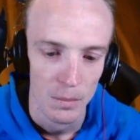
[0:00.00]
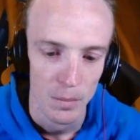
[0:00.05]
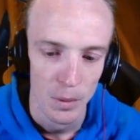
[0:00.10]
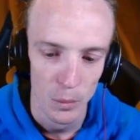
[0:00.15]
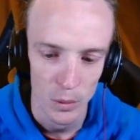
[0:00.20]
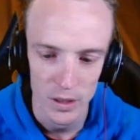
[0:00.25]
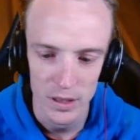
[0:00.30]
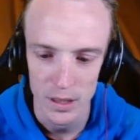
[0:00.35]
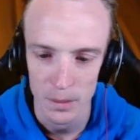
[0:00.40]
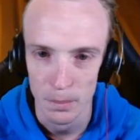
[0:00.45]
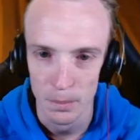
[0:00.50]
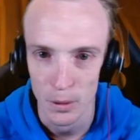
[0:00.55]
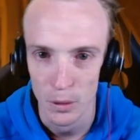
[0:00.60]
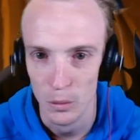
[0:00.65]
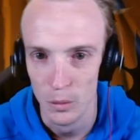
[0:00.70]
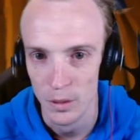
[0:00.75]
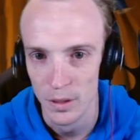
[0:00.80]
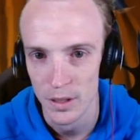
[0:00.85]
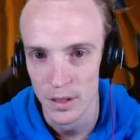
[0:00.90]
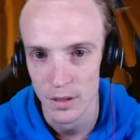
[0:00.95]
But what's the
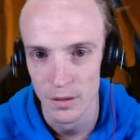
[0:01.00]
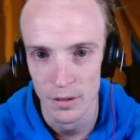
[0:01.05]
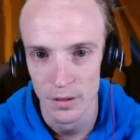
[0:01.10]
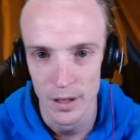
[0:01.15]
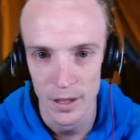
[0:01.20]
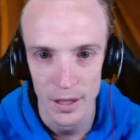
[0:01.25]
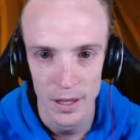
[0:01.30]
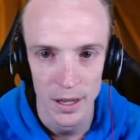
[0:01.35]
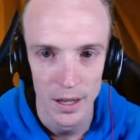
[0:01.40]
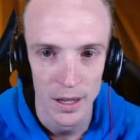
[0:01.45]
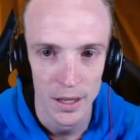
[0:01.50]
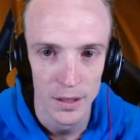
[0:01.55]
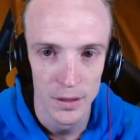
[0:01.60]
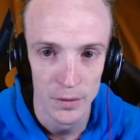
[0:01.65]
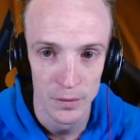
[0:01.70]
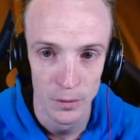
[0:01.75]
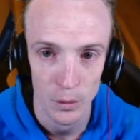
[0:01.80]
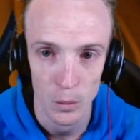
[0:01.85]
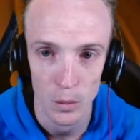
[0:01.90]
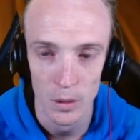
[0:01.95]
pool? It's 3 cards,
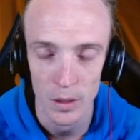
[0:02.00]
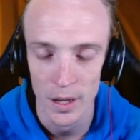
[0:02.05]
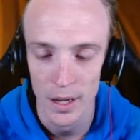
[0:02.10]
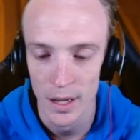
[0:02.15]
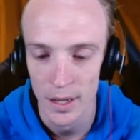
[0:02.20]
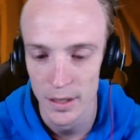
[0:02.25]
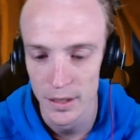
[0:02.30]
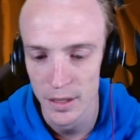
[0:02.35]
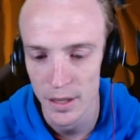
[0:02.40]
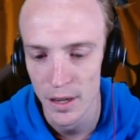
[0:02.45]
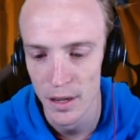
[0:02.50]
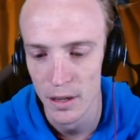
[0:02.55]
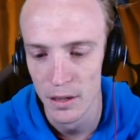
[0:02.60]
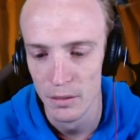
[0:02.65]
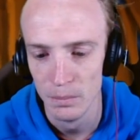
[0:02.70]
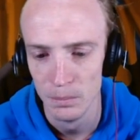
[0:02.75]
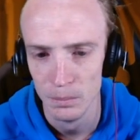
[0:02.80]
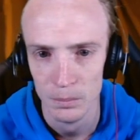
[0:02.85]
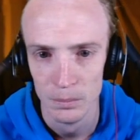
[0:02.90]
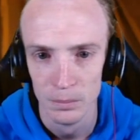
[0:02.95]
4 cards
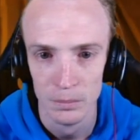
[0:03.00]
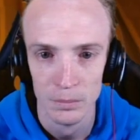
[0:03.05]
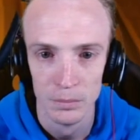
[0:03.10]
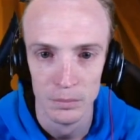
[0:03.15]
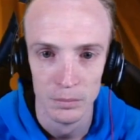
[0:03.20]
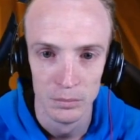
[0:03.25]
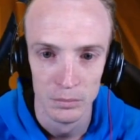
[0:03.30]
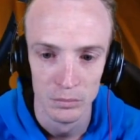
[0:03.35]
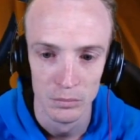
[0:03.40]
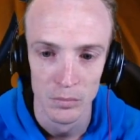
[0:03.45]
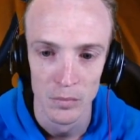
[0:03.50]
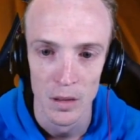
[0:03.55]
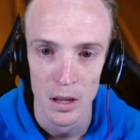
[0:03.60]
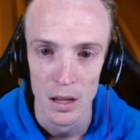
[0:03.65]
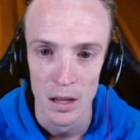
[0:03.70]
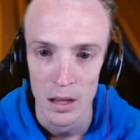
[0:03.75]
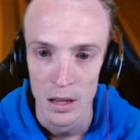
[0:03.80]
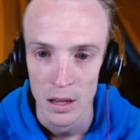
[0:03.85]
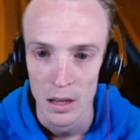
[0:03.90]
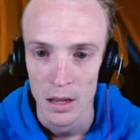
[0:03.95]
now.
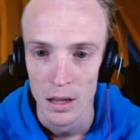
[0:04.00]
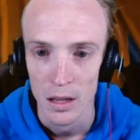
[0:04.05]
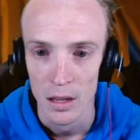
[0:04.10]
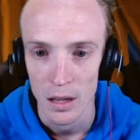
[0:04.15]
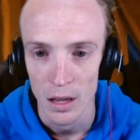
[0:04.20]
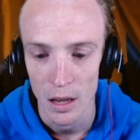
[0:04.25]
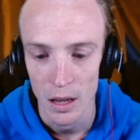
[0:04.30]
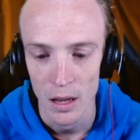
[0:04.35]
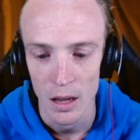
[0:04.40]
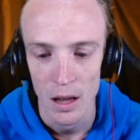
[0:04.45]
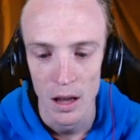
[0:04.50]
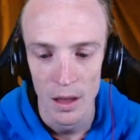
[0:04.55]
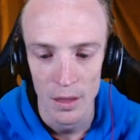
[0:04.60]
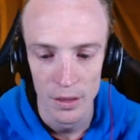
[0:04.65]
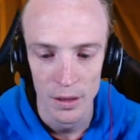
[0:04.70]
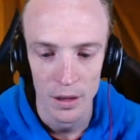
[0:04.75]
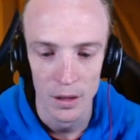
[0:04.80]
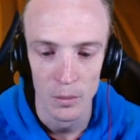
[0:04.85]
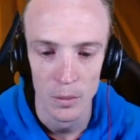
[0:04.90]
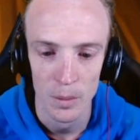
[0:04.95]
Yeah, I
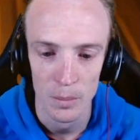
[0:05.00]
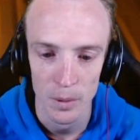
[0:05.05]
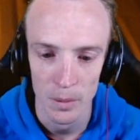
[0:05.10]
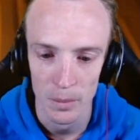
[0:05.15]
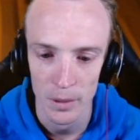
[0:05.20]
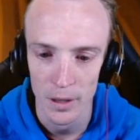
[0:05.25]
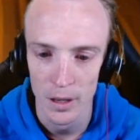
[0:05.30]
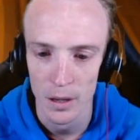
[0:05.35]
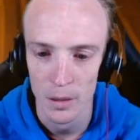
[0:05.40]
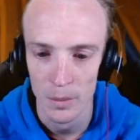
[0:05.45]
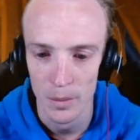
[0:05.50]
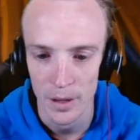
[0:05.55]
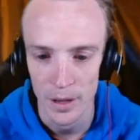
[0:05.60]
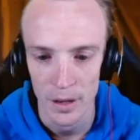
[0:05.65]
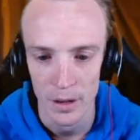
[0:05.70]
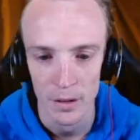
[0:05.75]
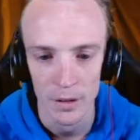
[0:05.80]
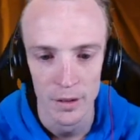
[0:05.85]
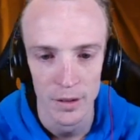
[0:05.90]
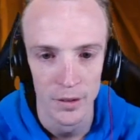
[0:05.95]
think we're probably going with the
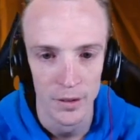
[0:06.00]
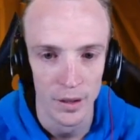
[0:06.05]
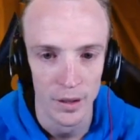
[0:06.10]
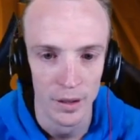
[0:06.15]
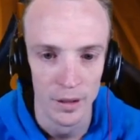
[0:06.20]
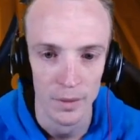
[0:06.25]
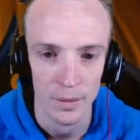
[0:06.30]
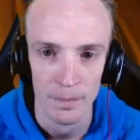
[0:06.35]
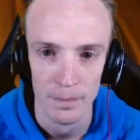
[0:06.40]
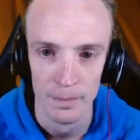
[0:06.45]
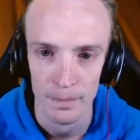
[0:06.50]
Erikas here.